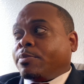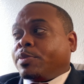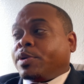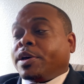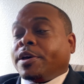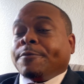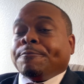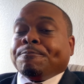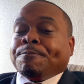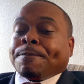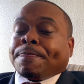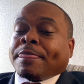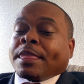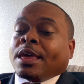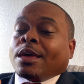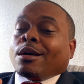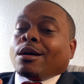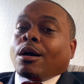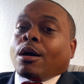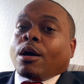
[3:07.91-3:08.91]
But
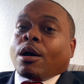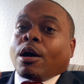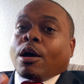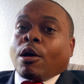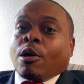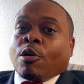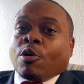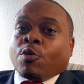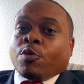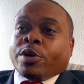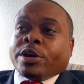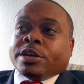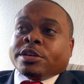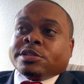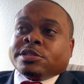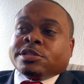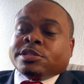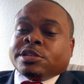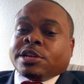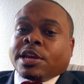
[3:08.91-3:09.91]

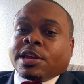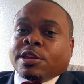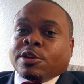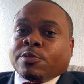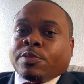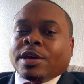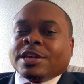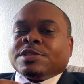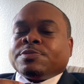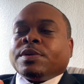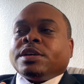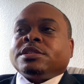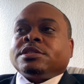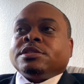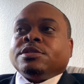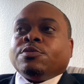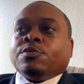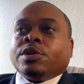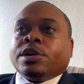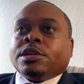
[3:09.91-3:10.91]
always check your pay,
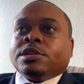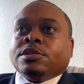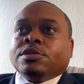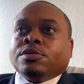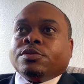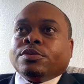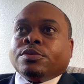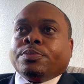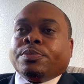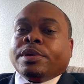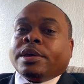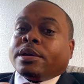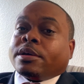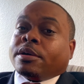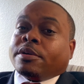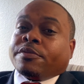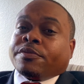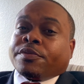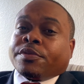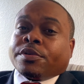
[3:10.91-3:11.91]
especially when you pick
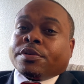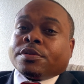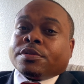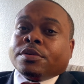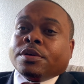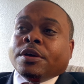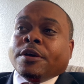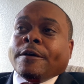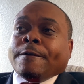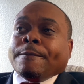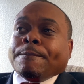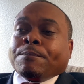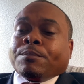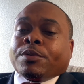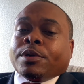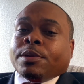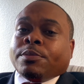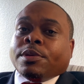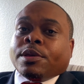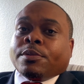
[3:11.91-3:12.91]
up for
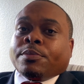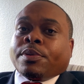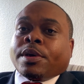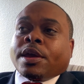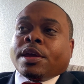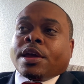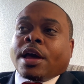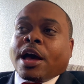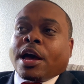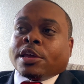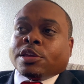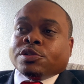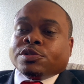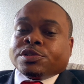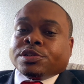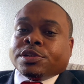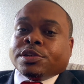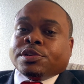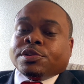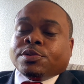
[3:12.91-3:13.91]
premium pay. I
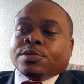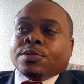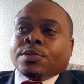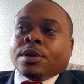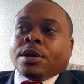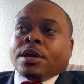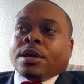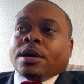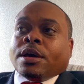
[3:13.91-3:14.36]
usually do.